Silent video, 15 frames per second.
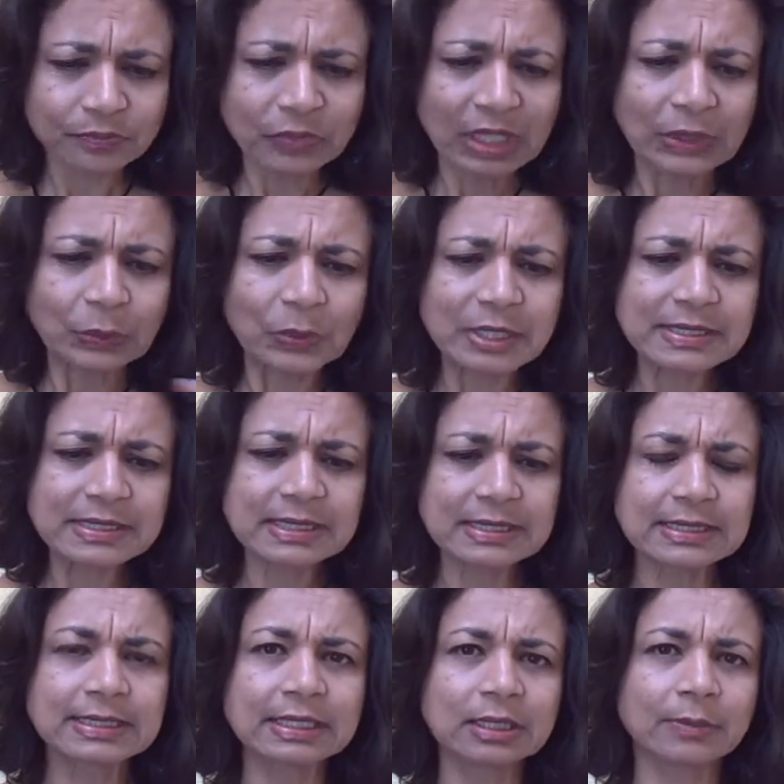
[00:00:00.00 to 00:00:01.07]
it wasn't
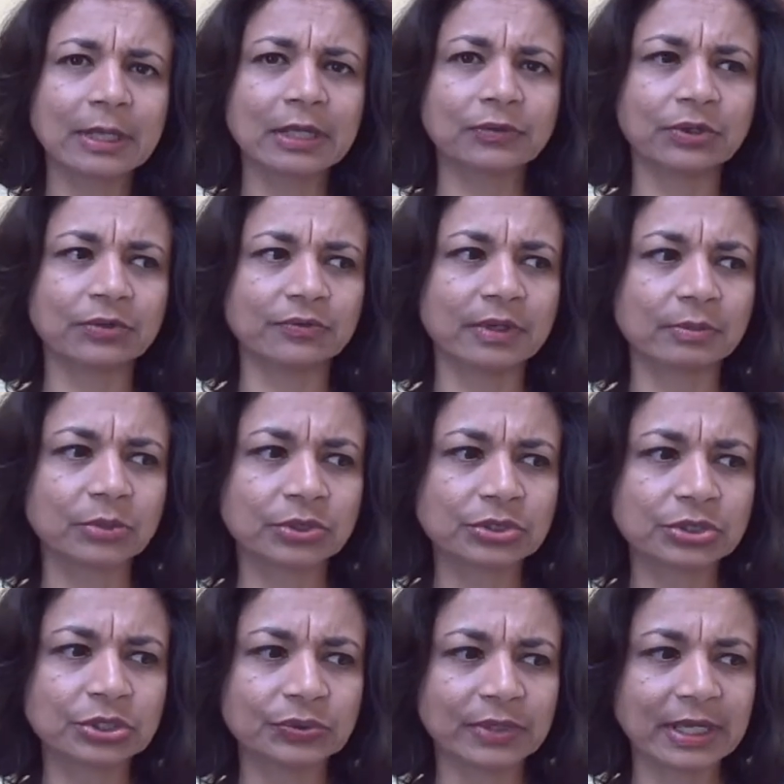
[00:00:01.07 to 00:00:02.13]
until about November
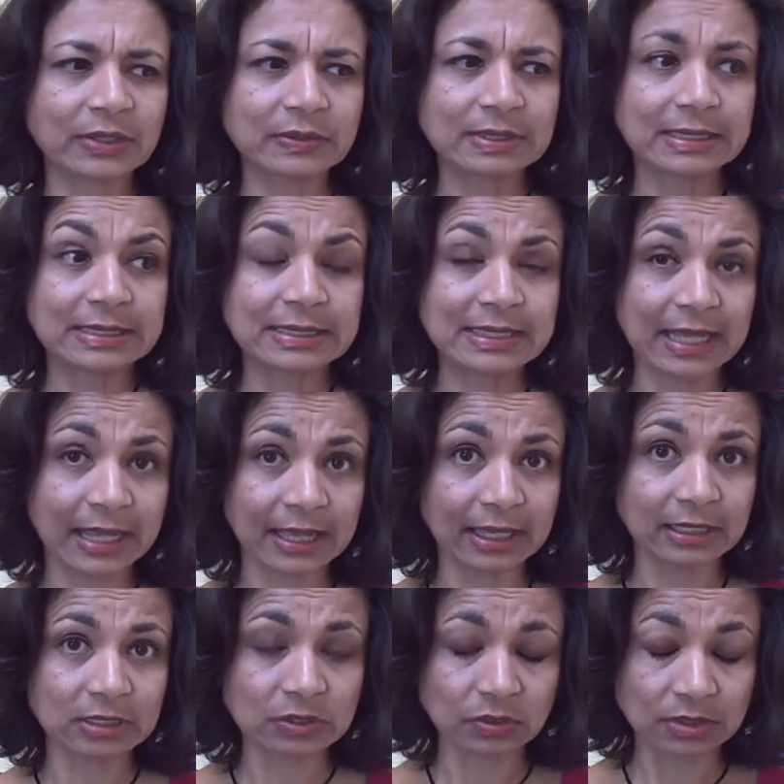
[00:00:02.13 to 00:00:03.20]

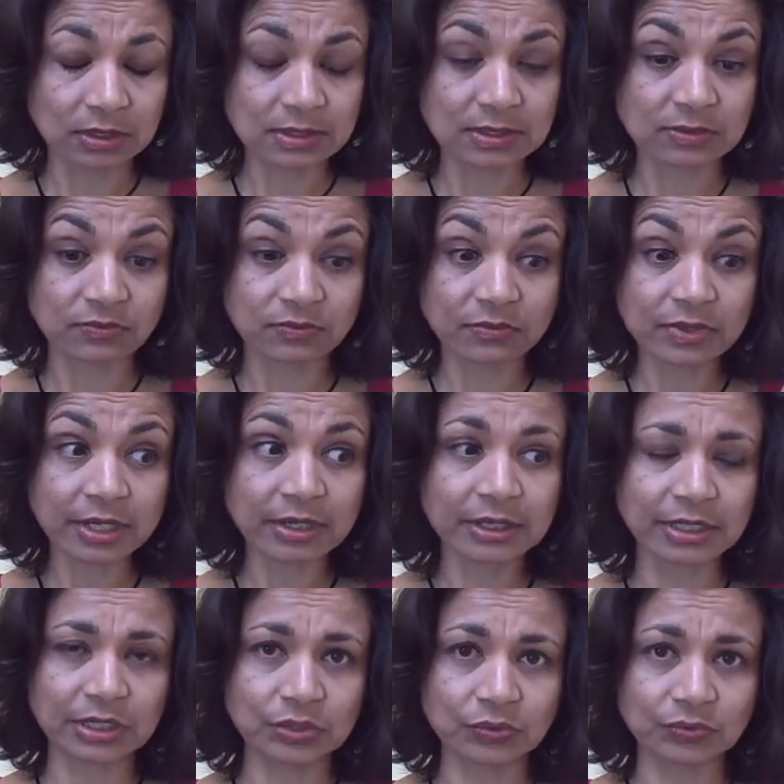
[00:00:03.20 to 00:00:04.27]
2010, so this is very
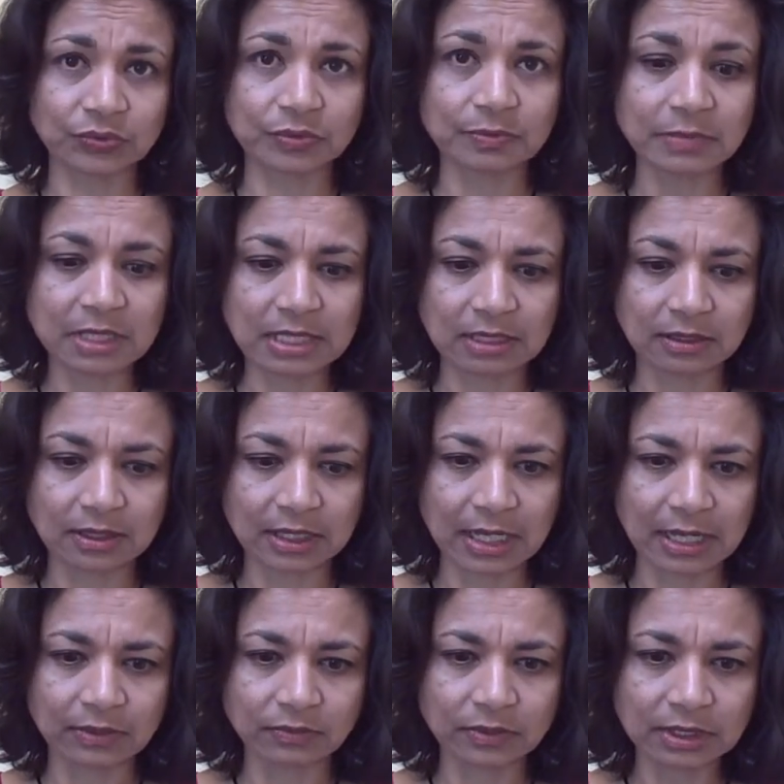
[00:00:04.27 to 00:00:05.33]
new for me, that
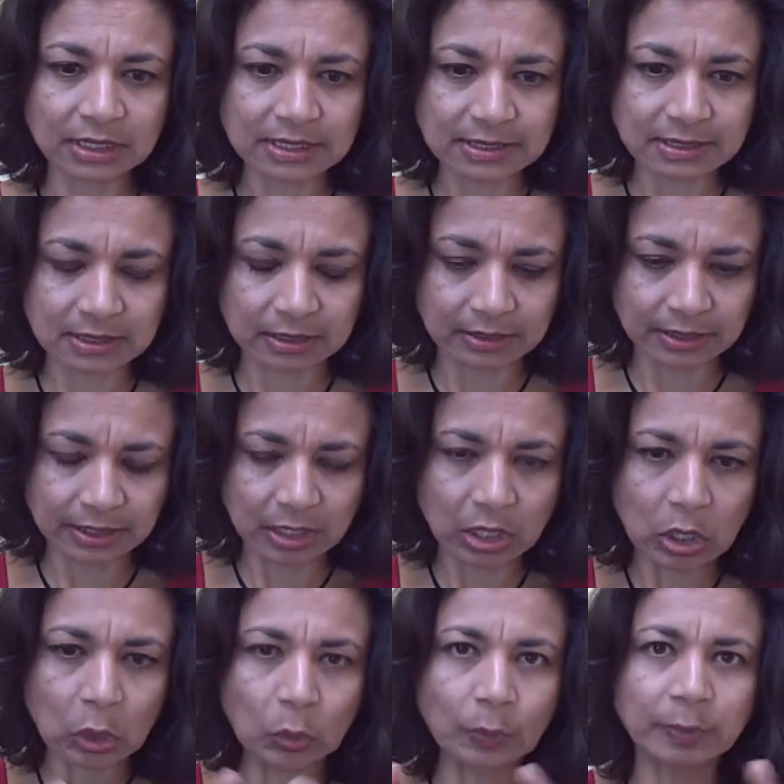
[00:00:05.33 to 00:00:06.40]
I really started
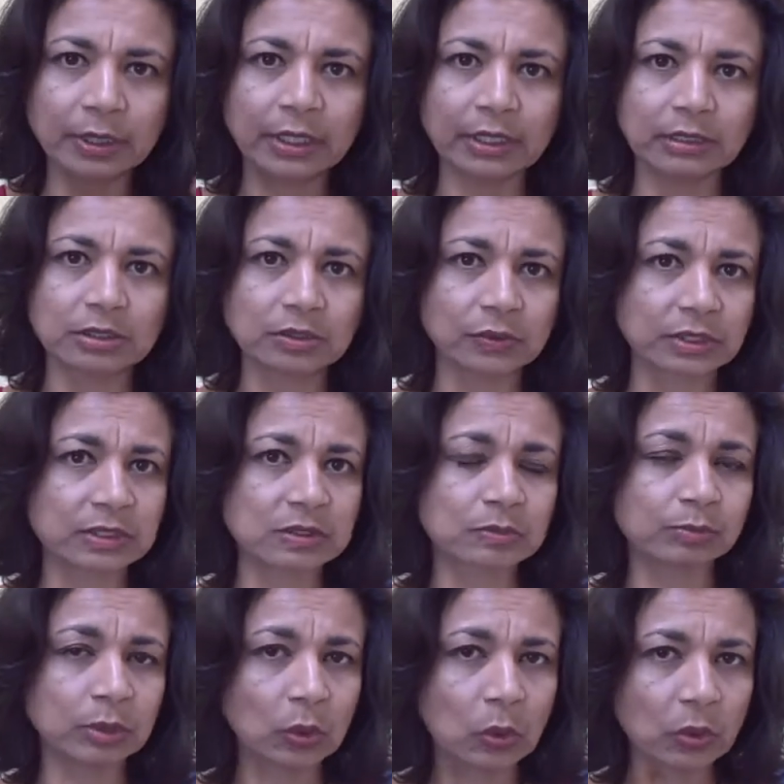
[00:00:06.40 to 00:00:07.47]
opening to
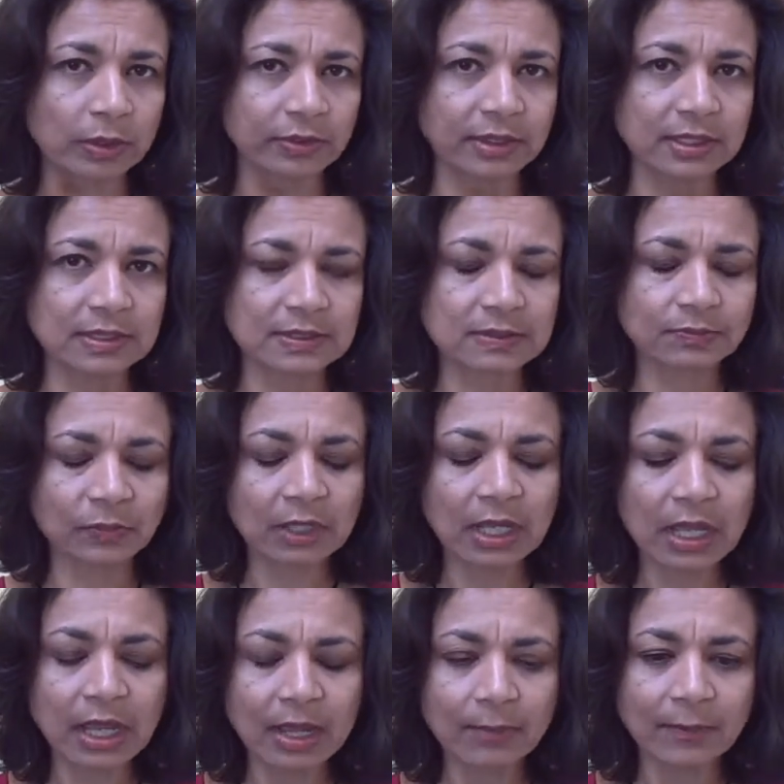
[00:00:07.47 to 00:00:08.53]
explore this.
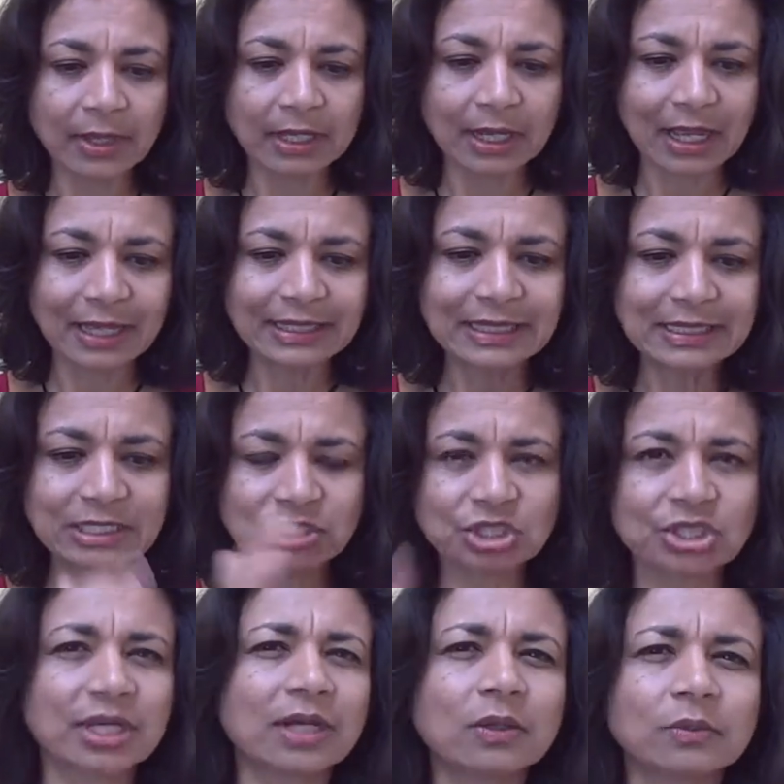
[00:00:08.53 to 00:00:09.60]
But I need to
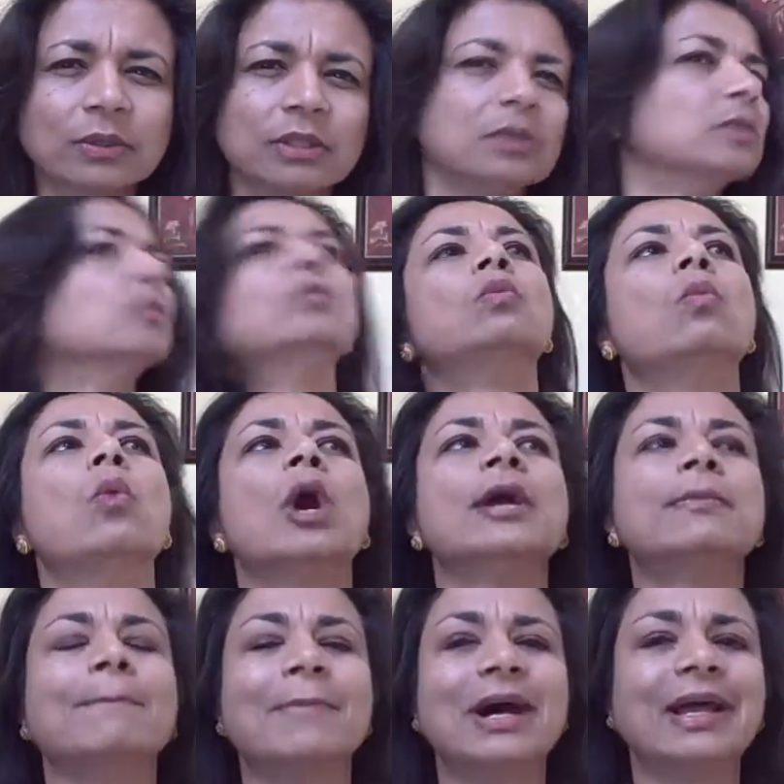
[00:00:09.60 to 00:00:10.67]
share with you
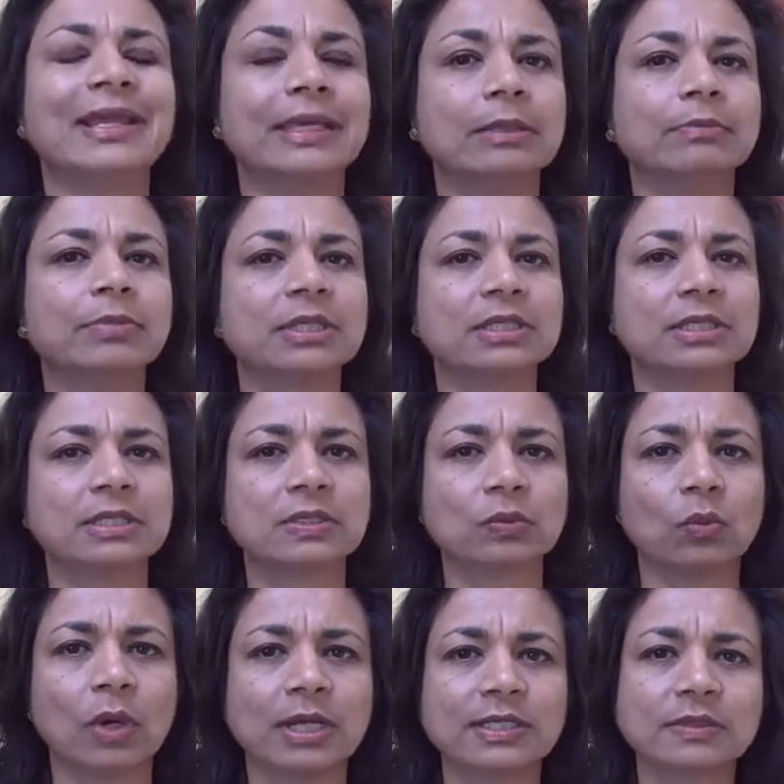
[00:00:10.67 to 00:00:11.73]
what my impetus
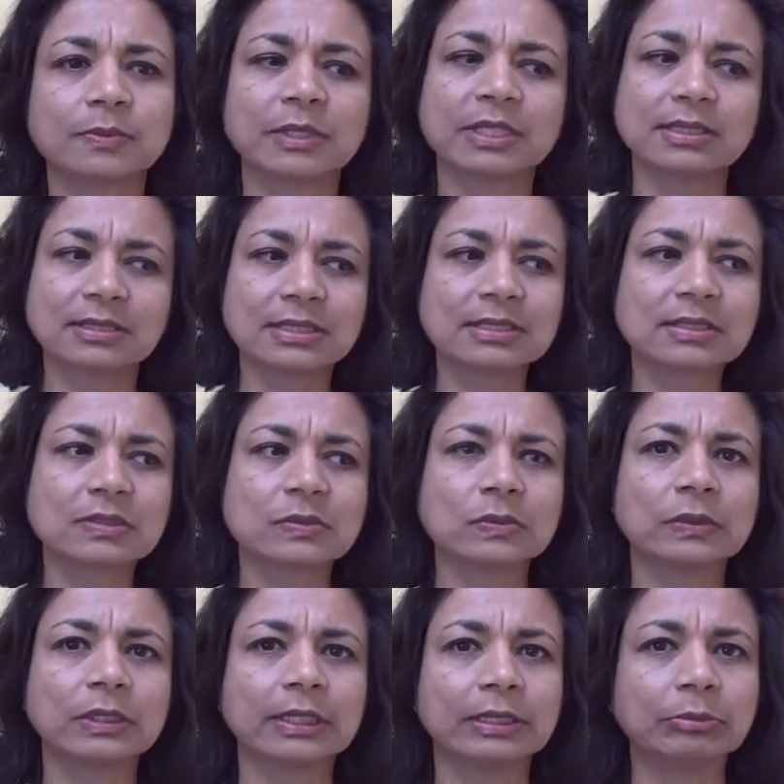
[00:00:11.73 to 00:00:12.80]
was, because this is
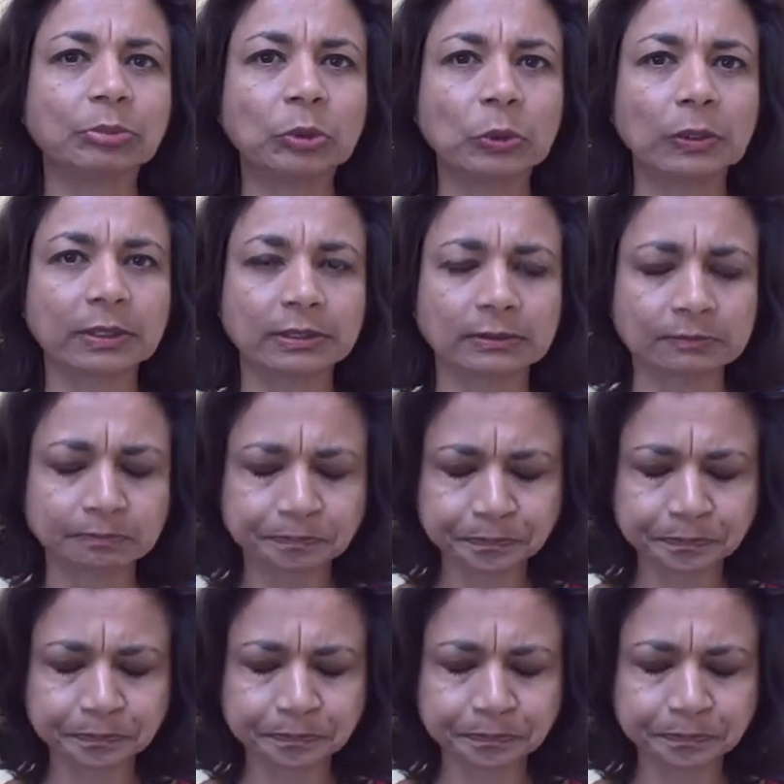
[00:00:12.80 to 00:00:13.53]
really important.